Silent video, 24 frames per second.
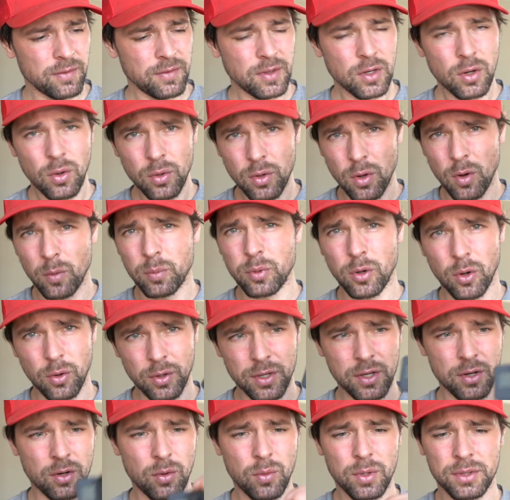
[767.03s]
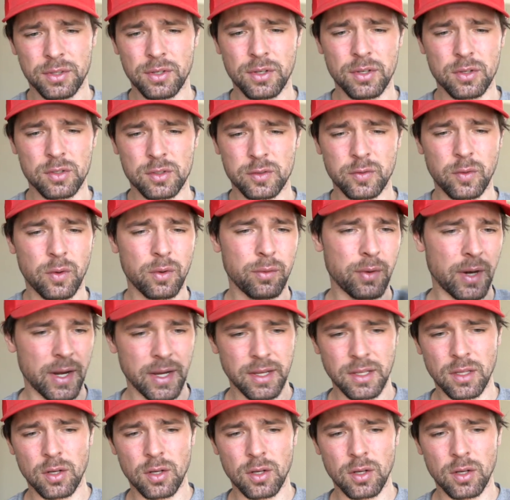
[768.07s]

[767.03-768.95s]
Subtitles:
if you know GoPro, you know what they're used for, right?